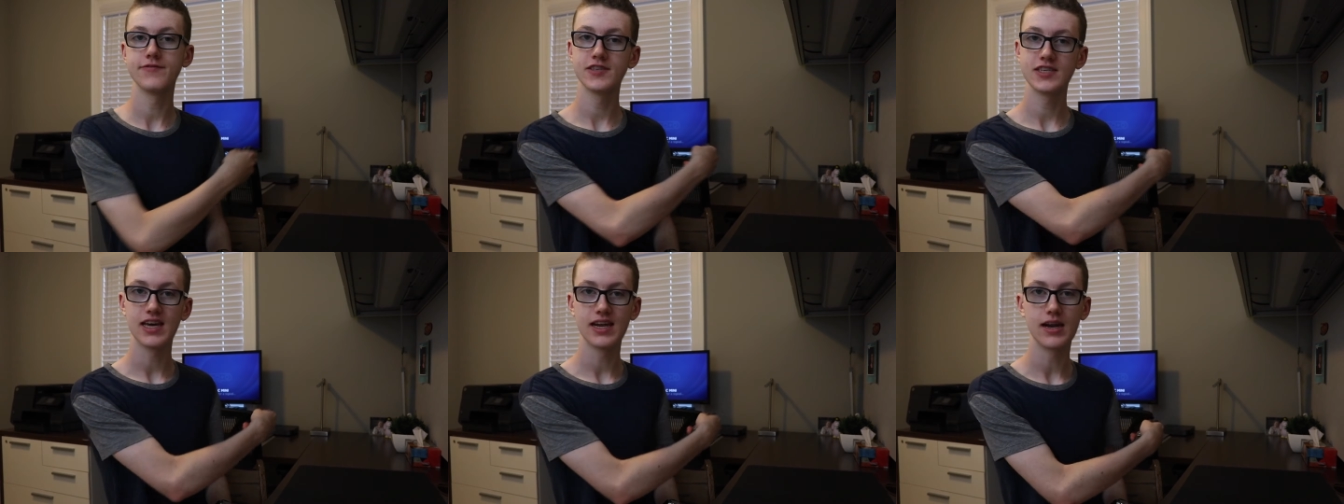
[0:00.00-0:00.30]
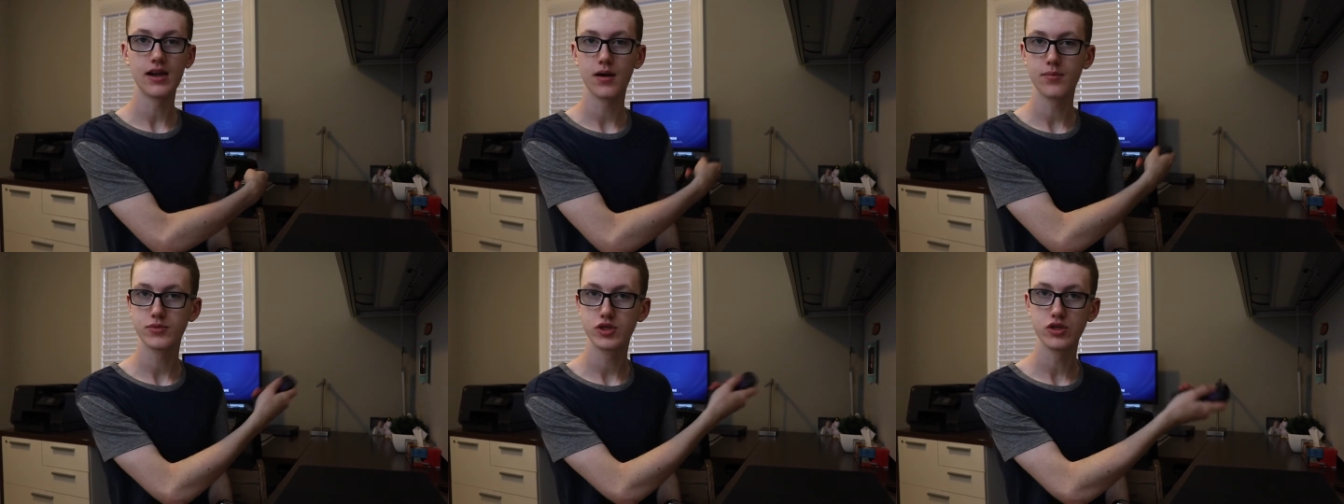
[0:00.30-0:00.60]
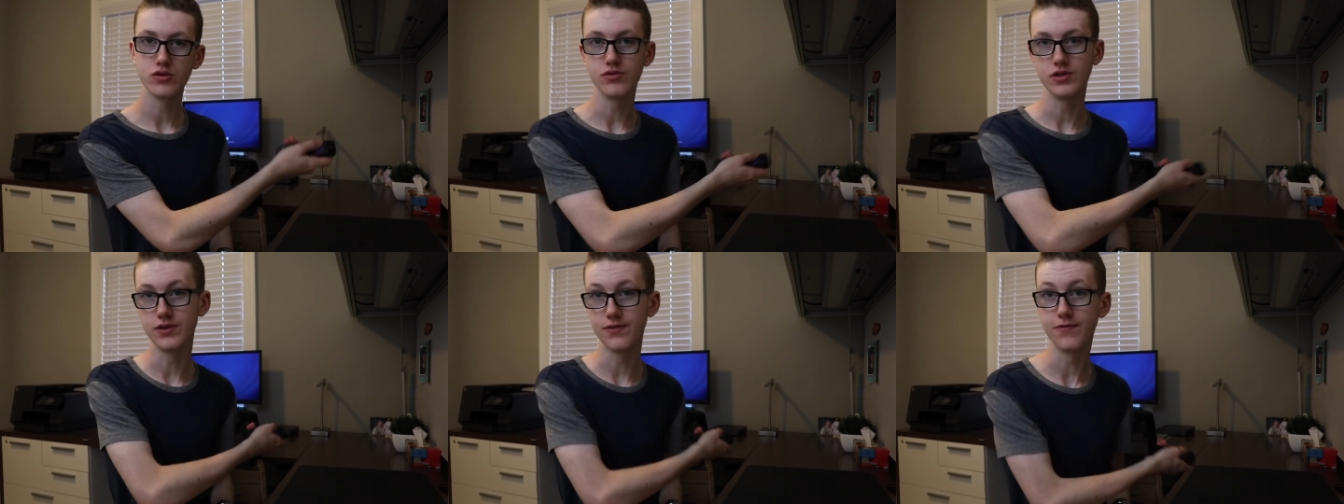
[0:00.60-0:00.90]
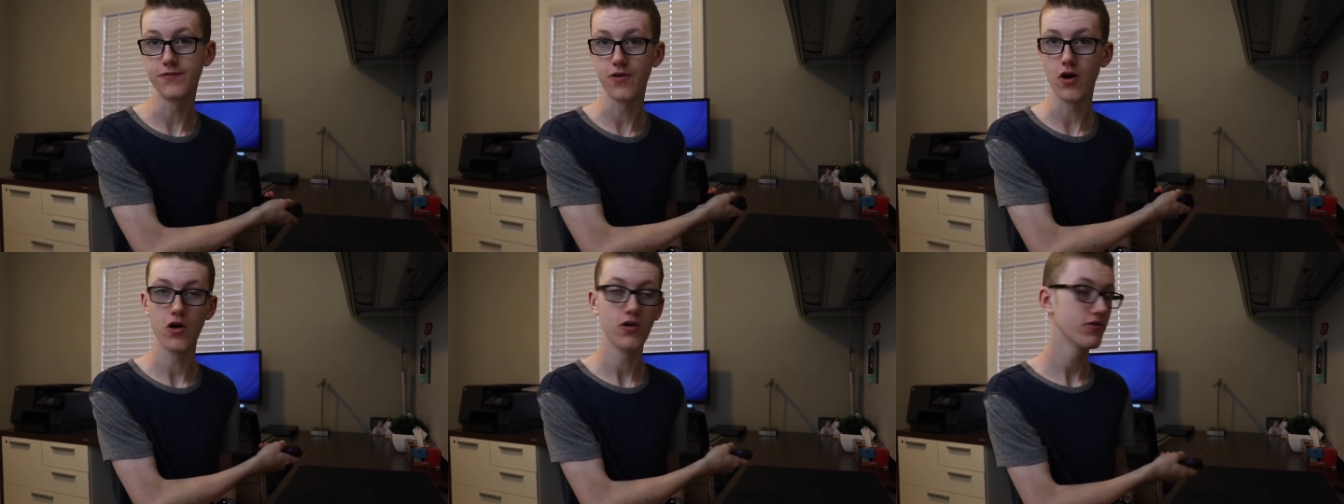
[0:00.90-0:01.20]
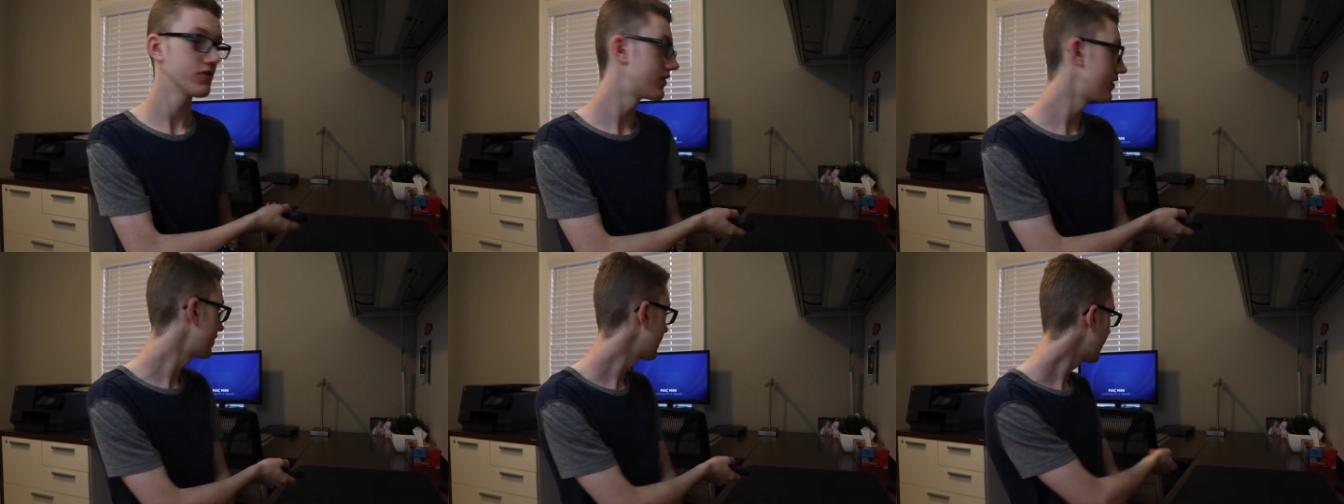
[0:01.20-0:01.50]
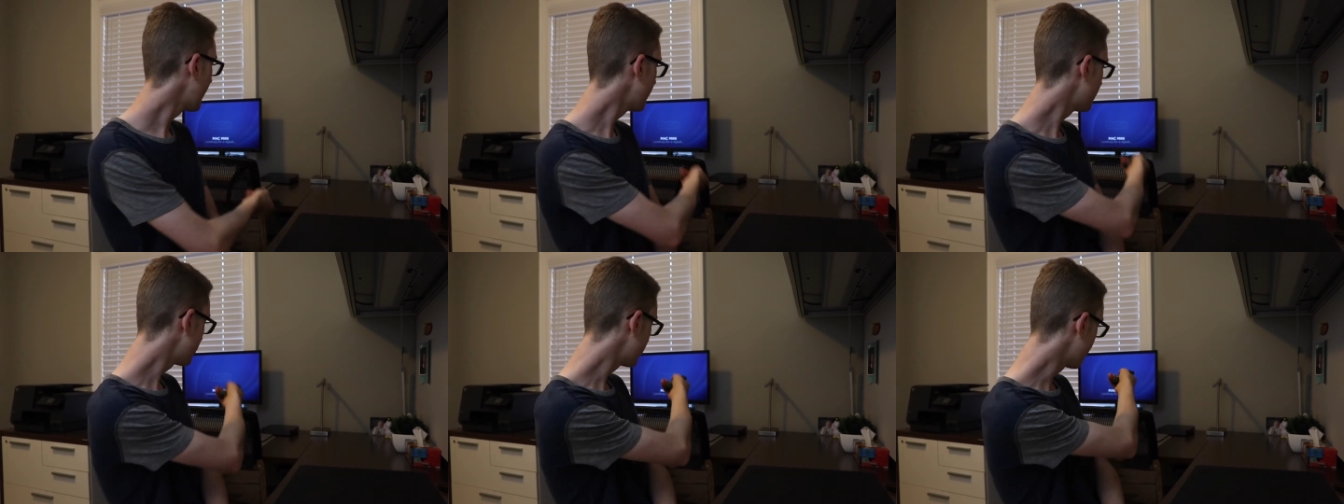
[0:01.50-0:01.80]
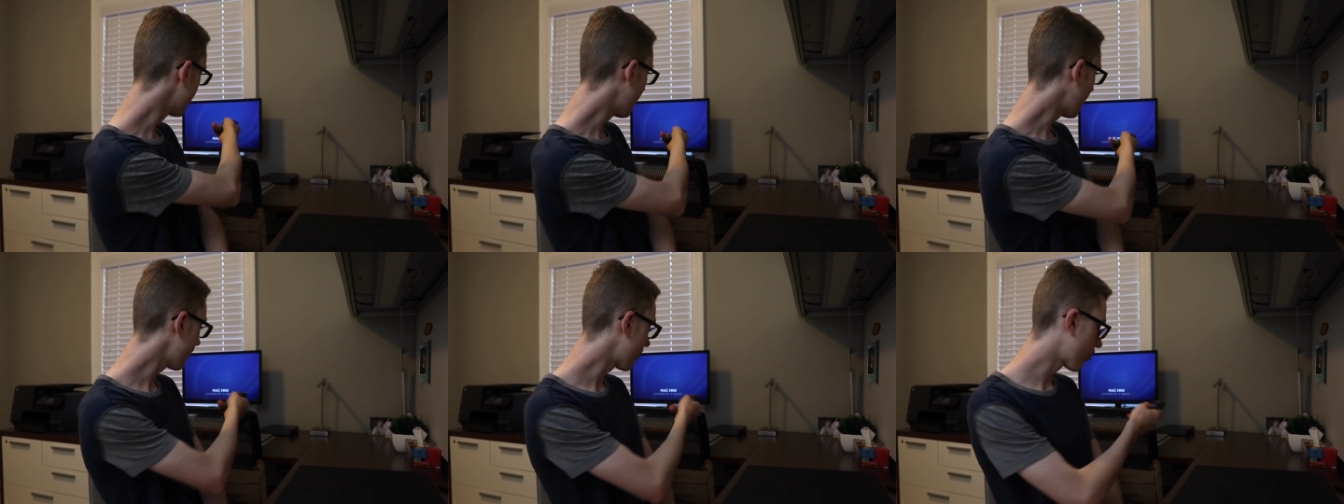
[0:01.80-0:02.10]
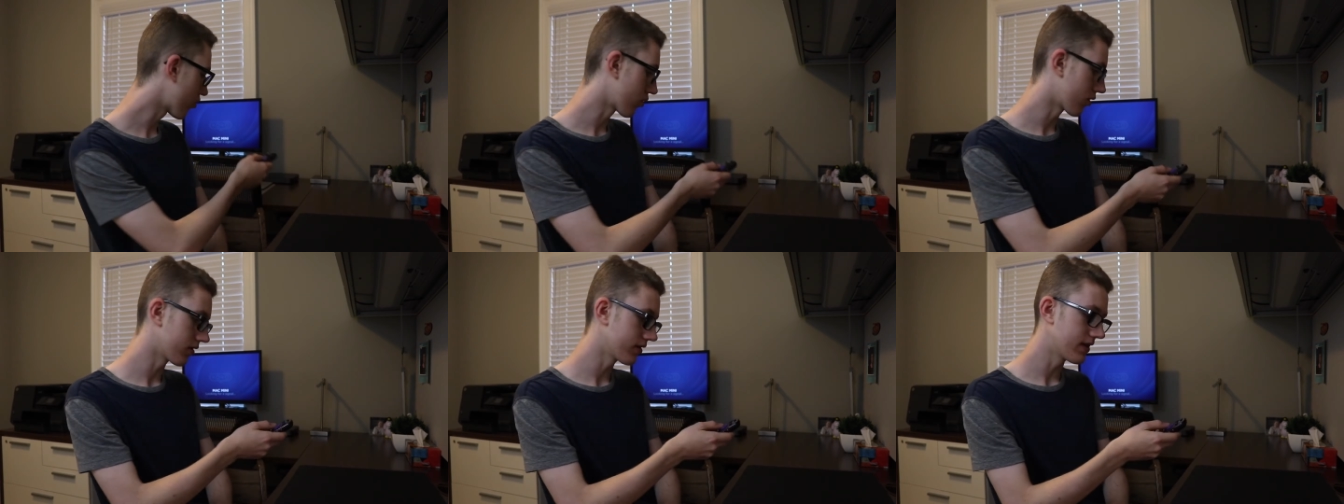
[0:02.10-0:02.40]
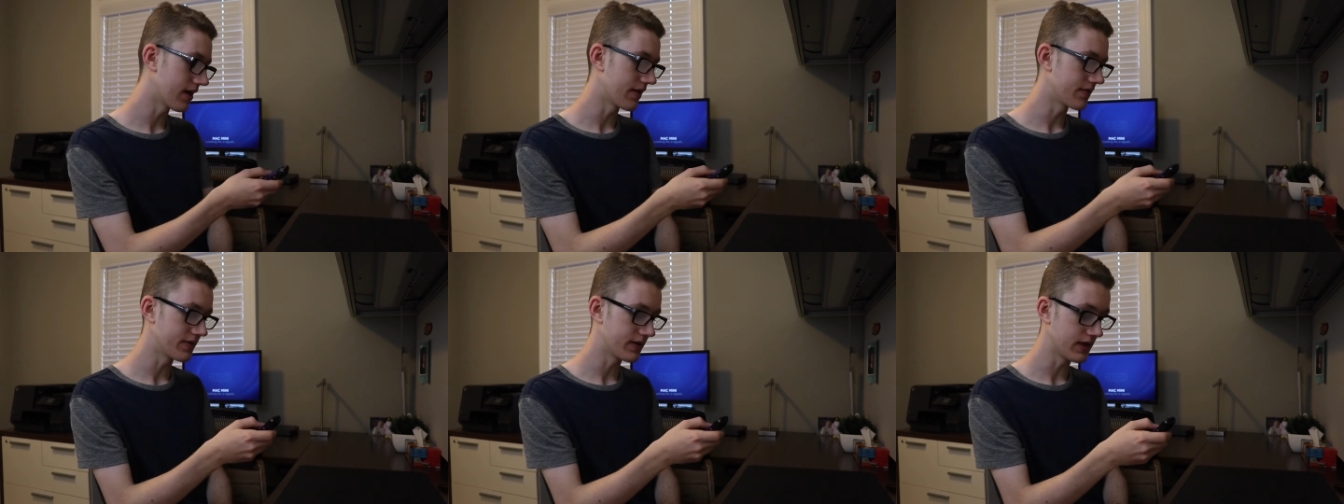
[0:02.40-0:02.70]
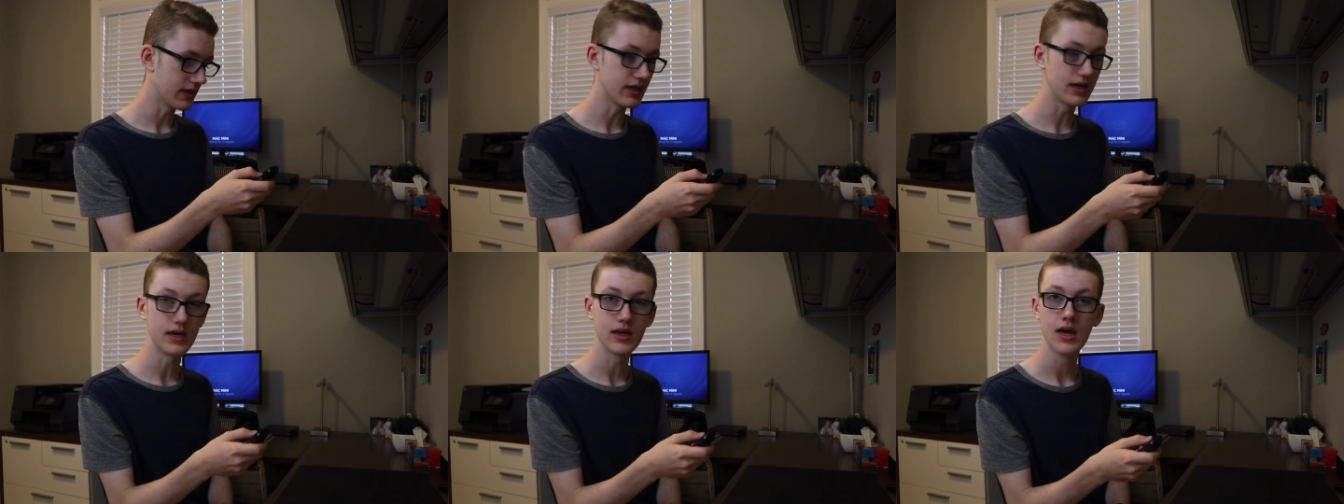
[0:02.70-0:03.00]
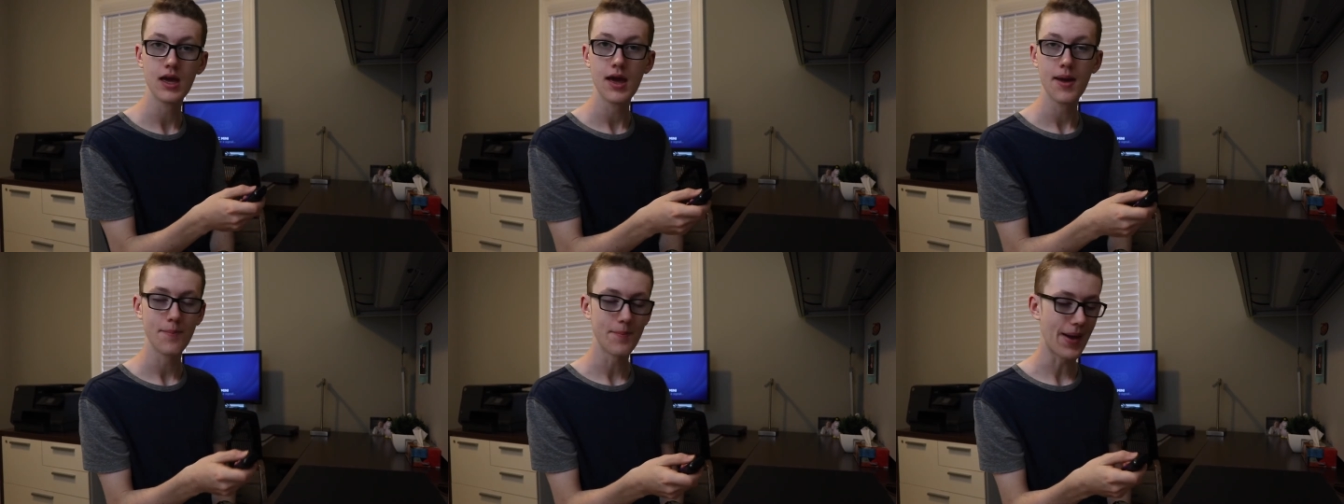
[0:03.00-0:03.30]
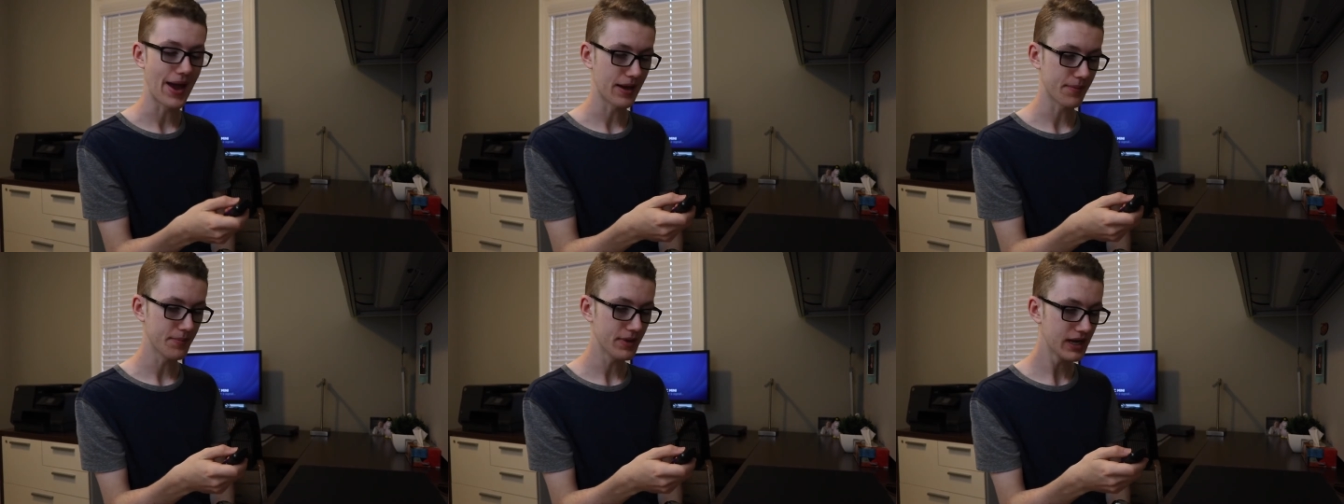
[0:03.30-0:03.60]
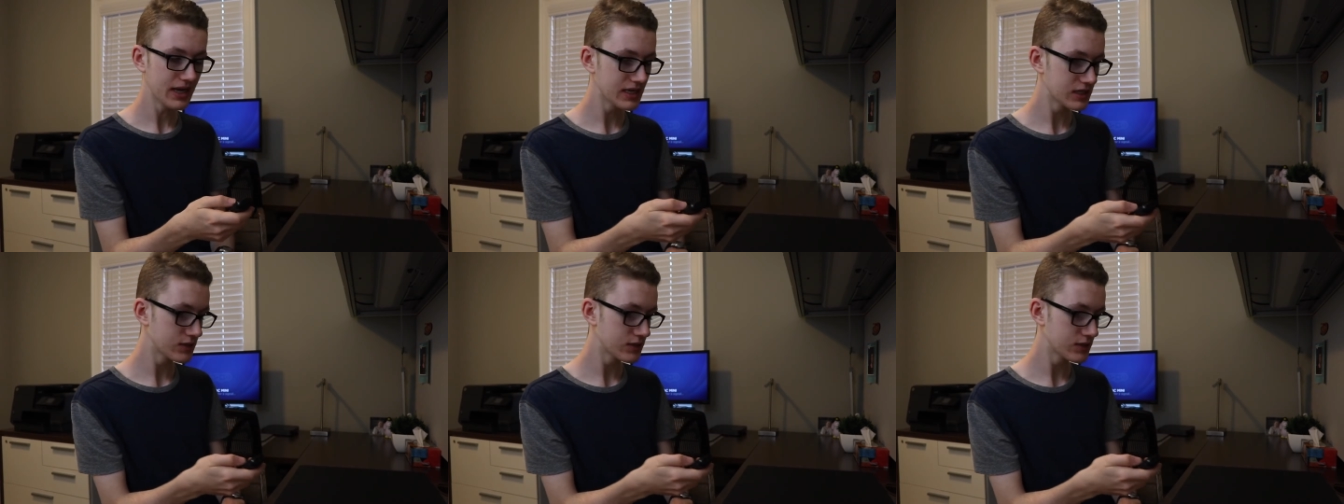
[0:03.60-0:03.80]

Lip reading: set it up to default to the HDMI port that the Mac Mini is